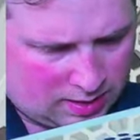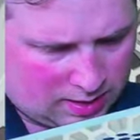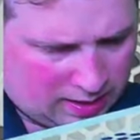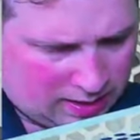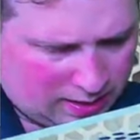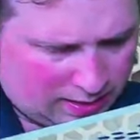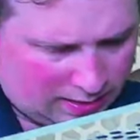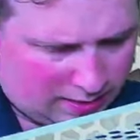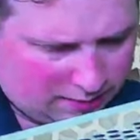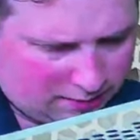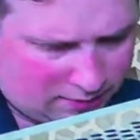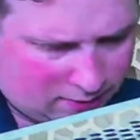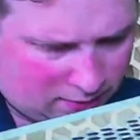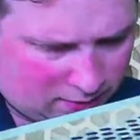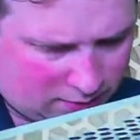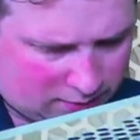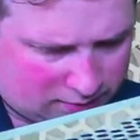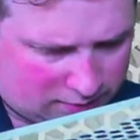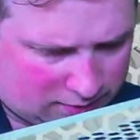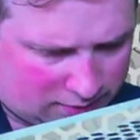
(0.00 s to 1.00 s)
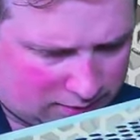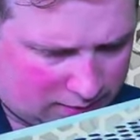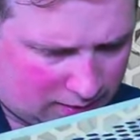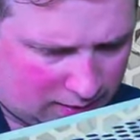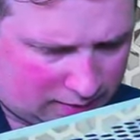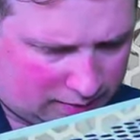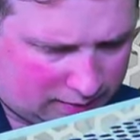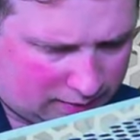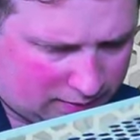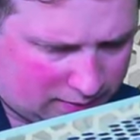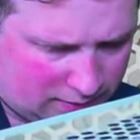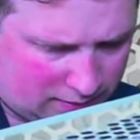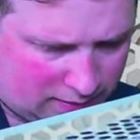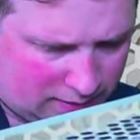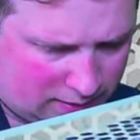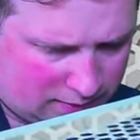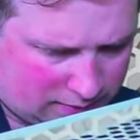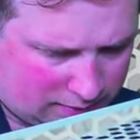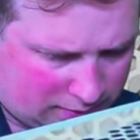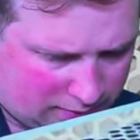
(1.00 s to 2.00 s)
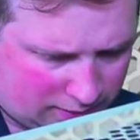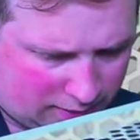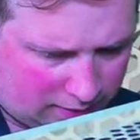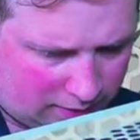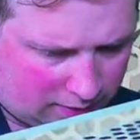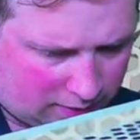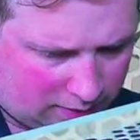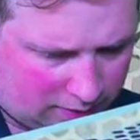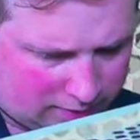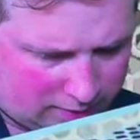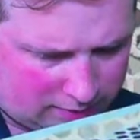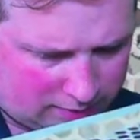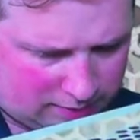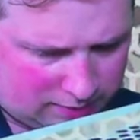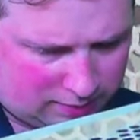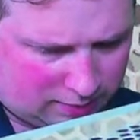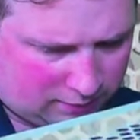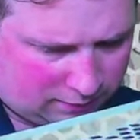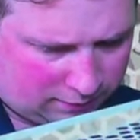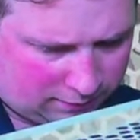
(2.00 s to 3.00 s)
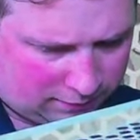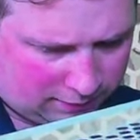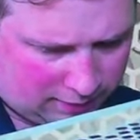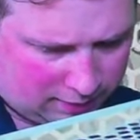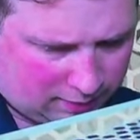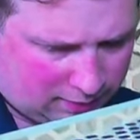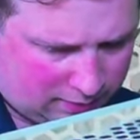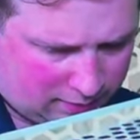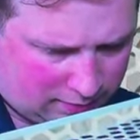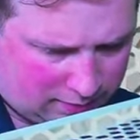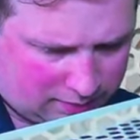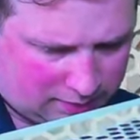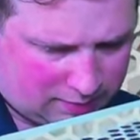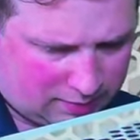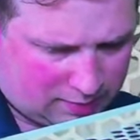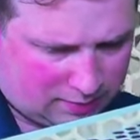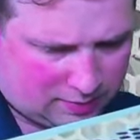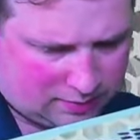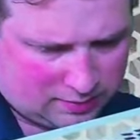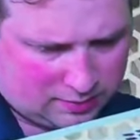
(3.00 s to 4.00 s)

And even though this is technically less secure, it's still, yeah, it's still,